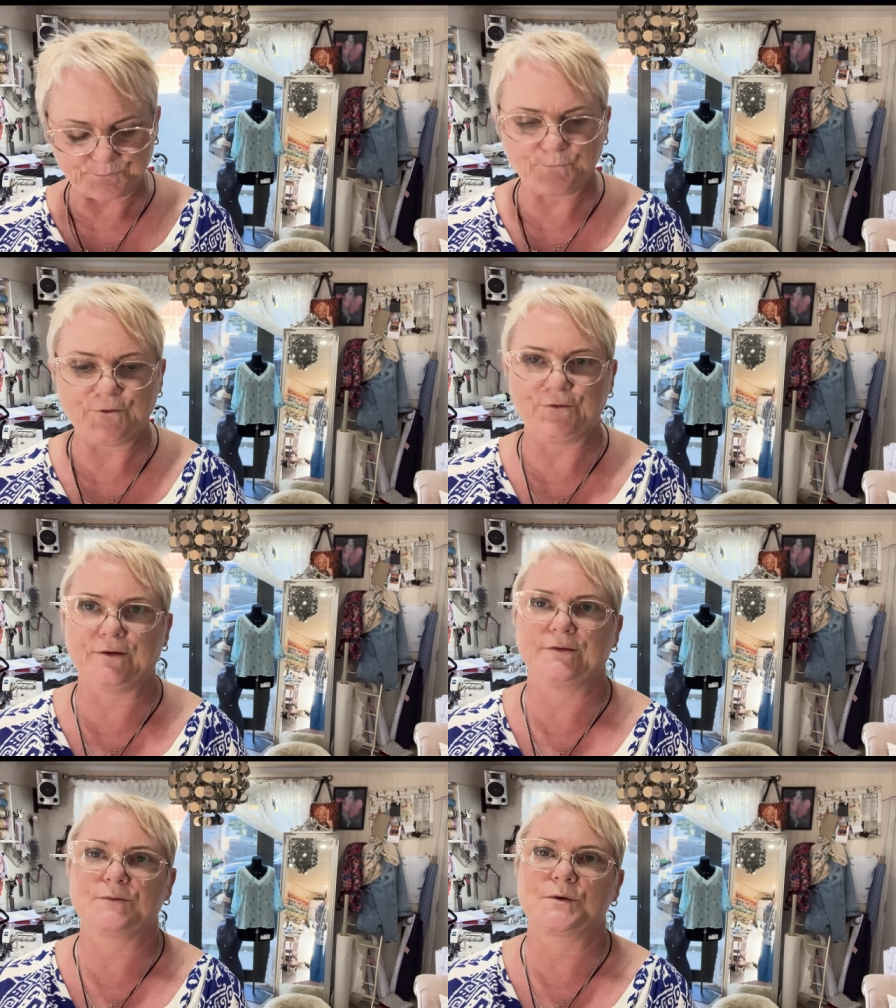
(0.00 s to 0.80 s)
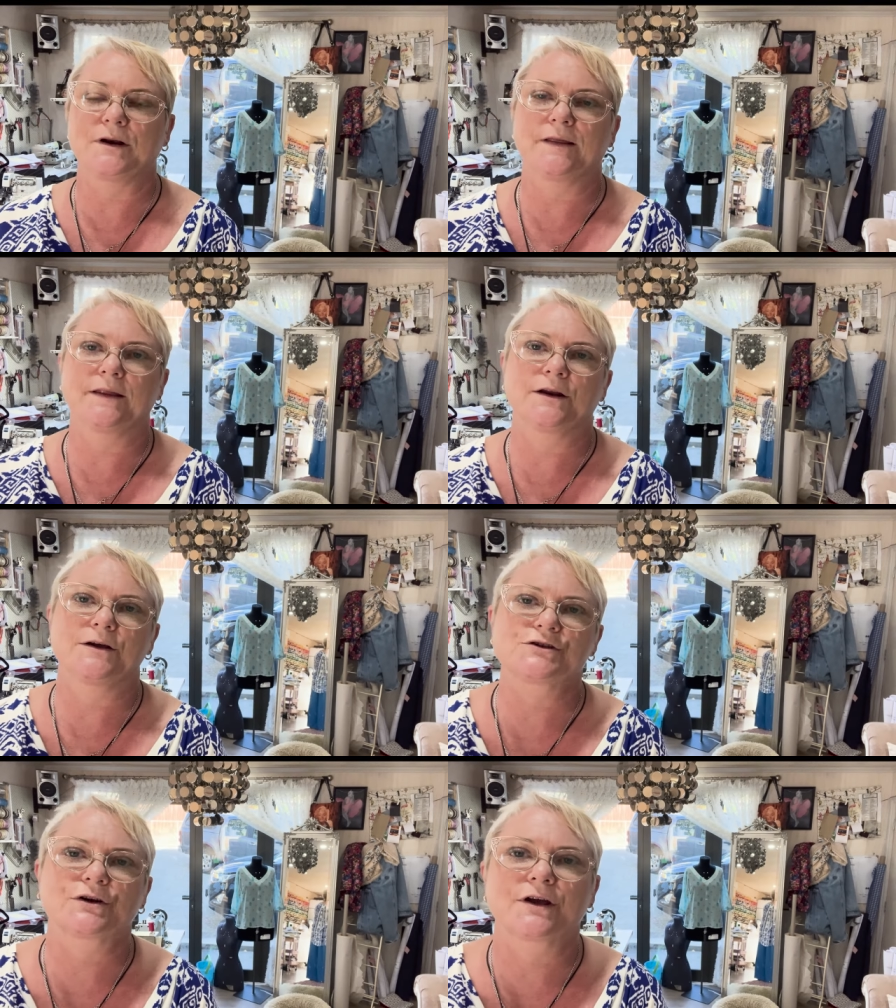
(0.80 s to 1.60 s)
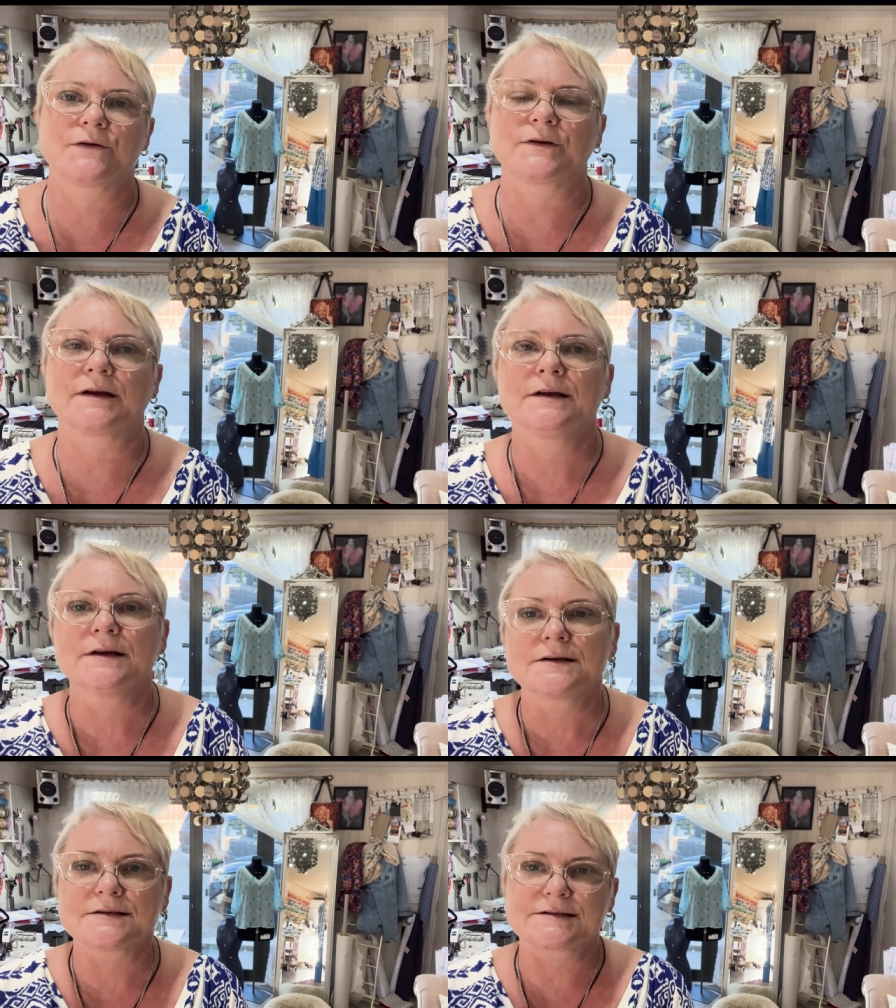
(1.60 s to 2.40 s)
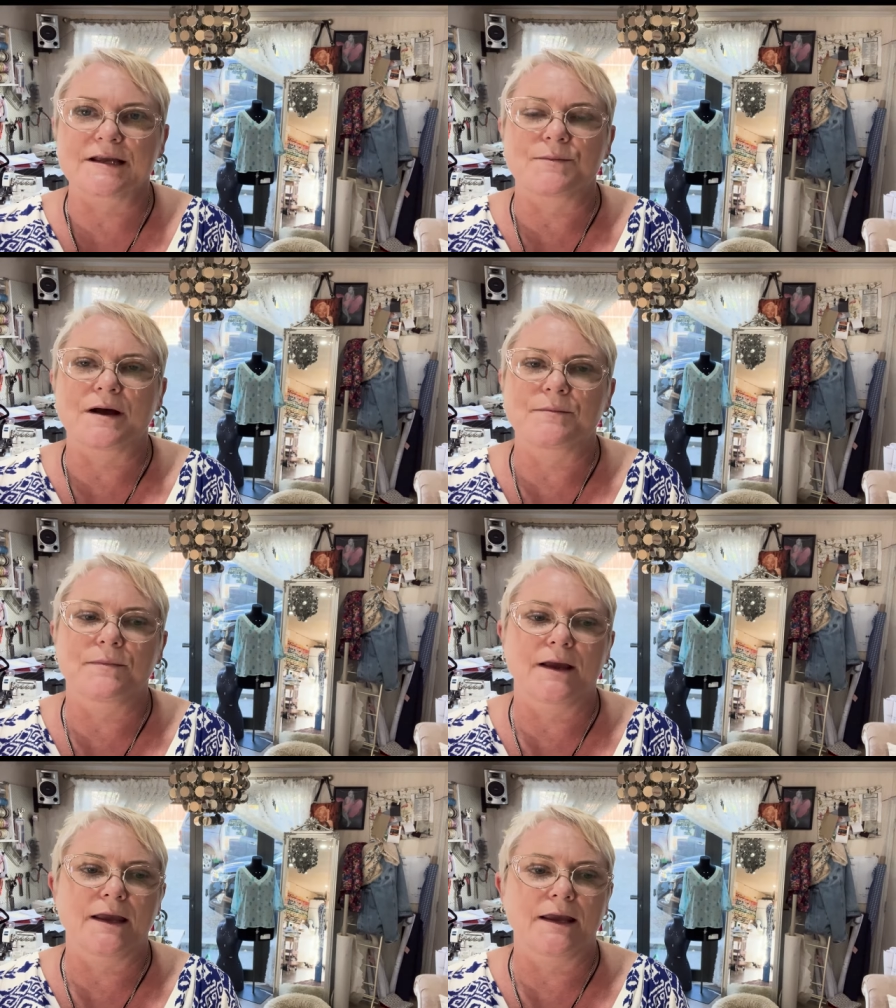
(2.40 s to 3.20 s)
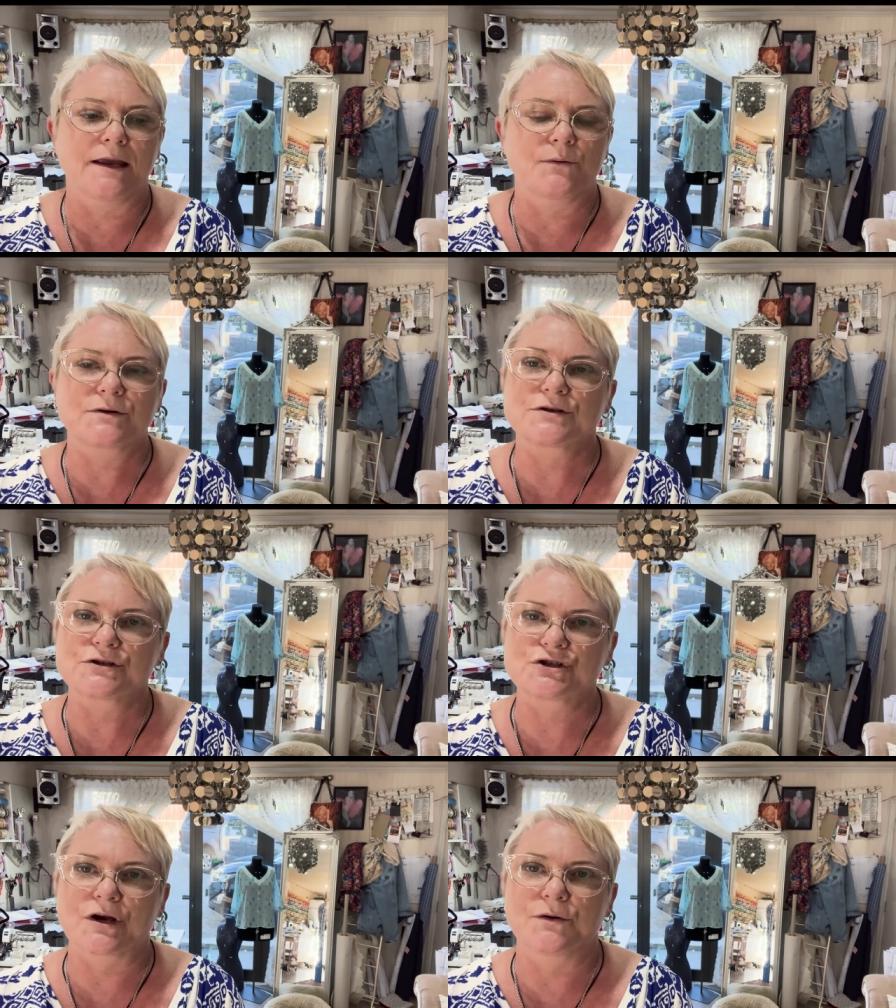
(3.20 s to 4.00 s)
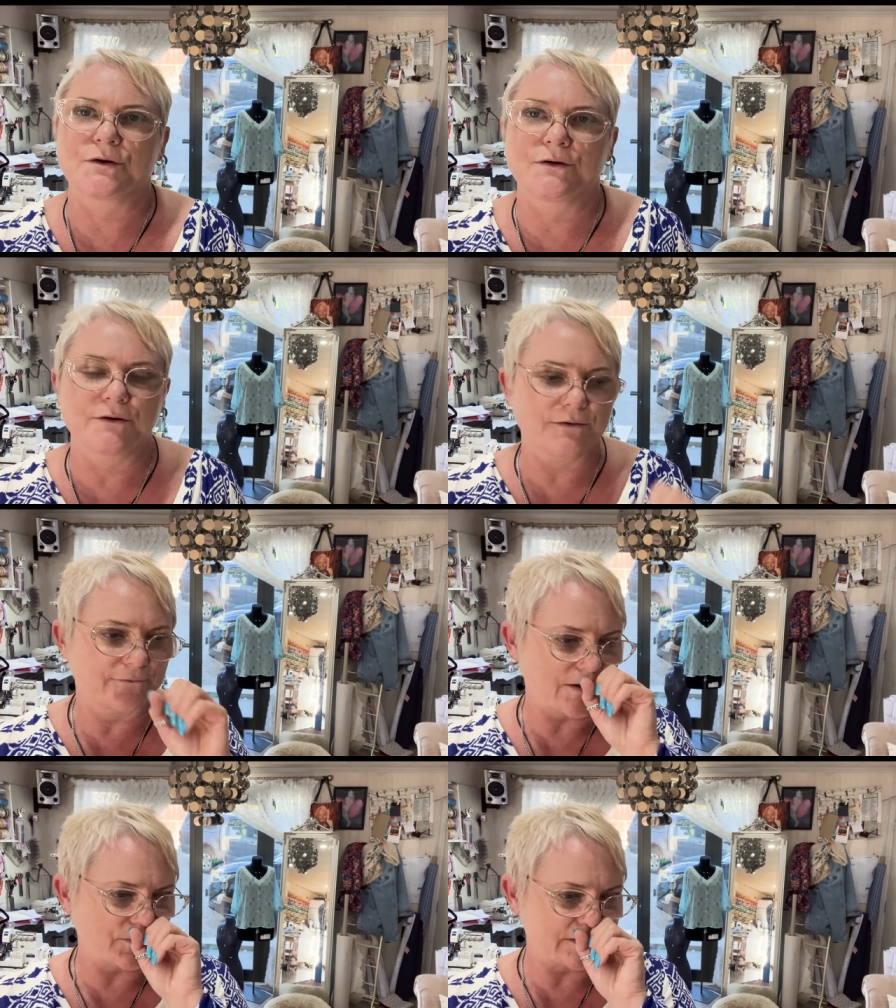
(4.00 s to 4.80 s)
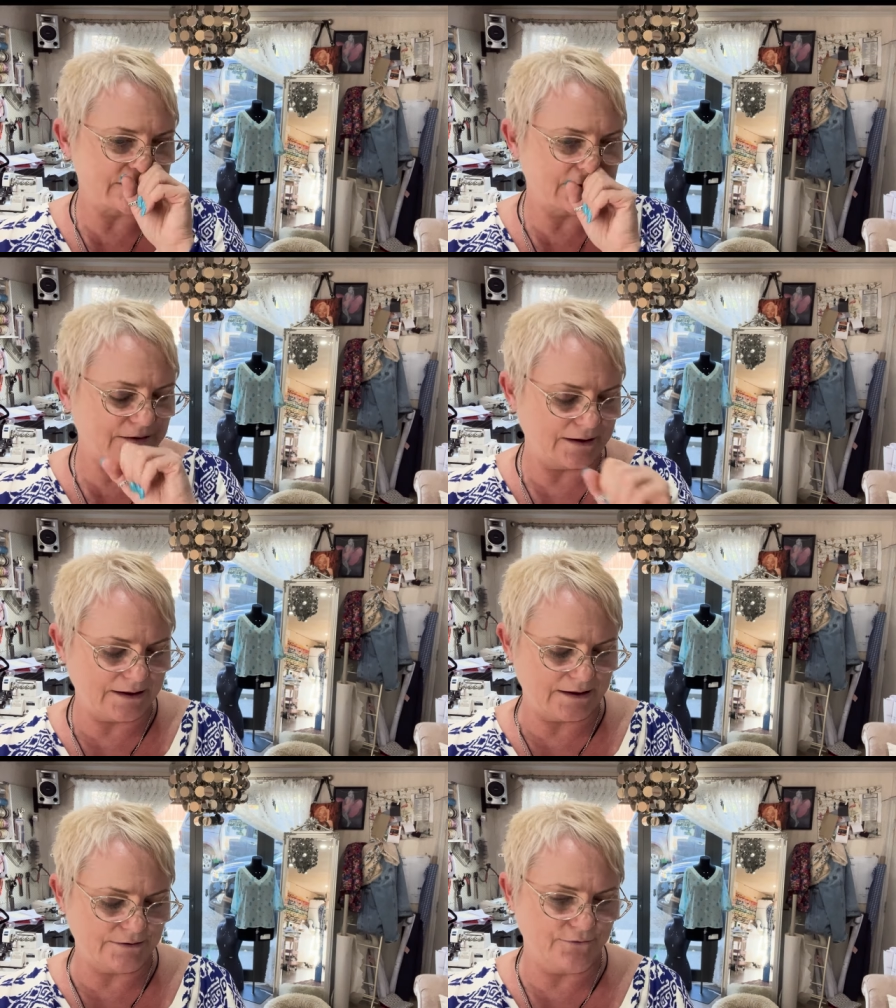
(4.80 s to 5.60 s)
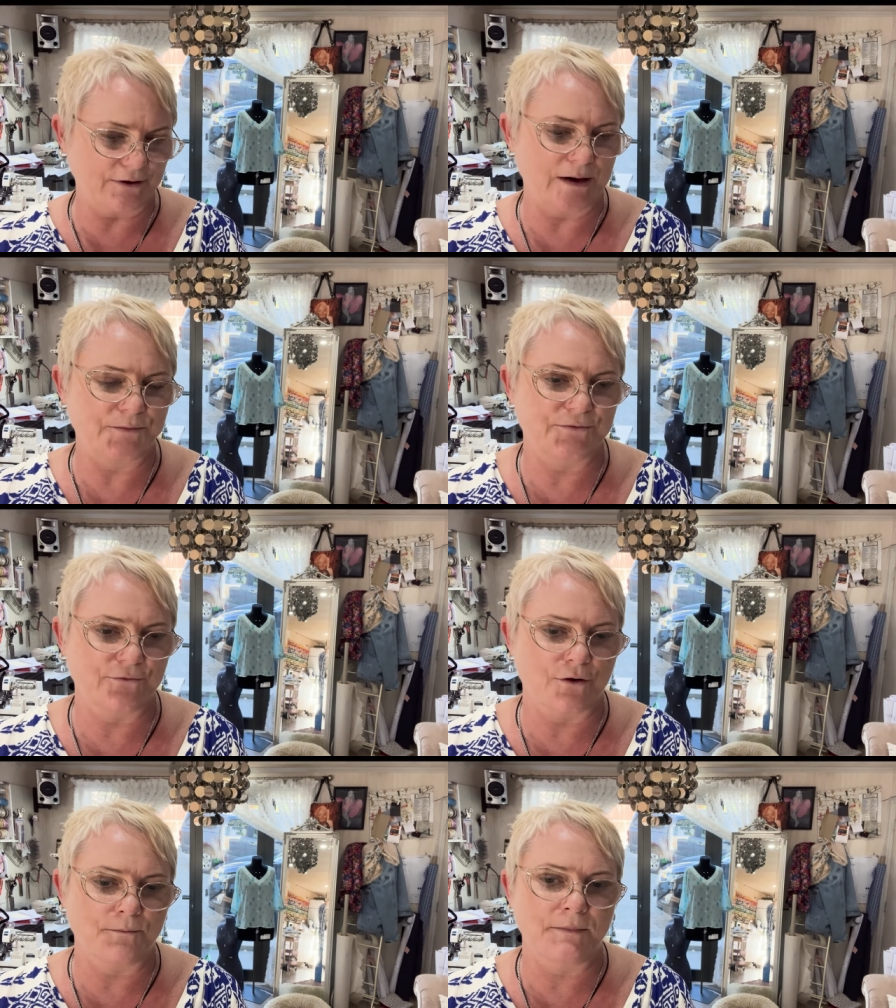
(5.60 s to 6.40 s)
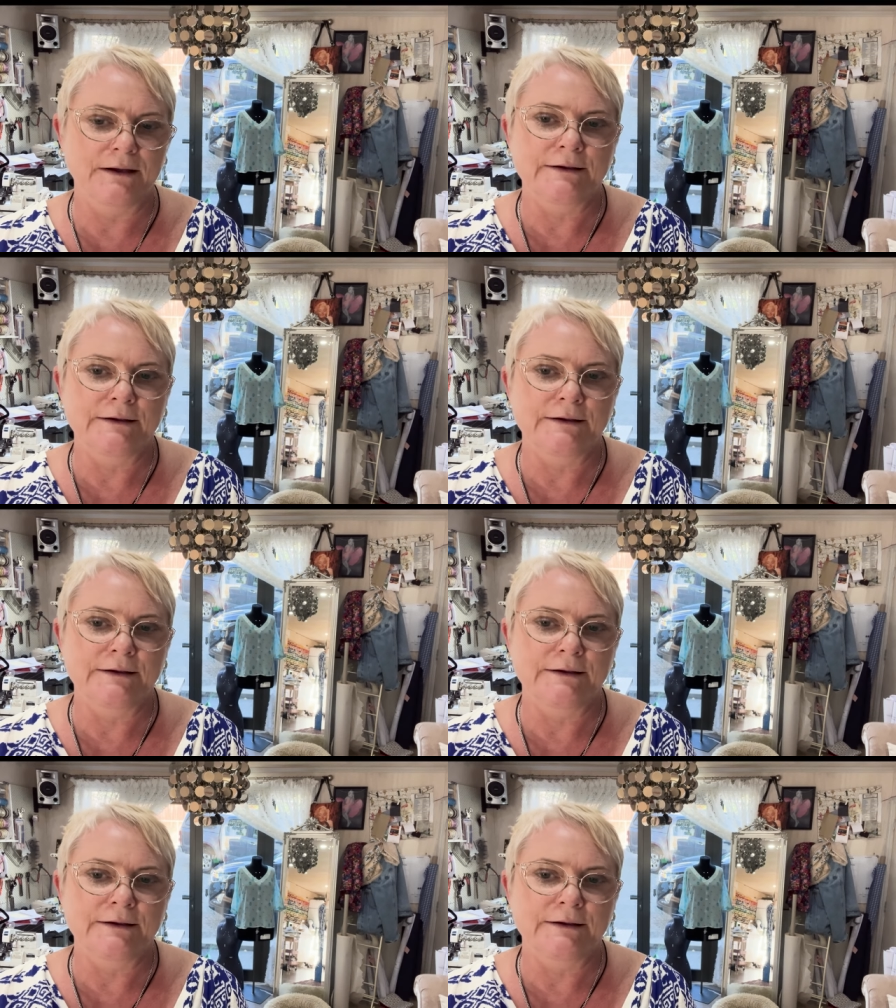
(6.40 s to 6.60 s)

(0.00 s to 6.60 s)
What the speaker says: first thing this morning, and then I shot over to see Mum and wanted to show her the fabrics that I had grabbed from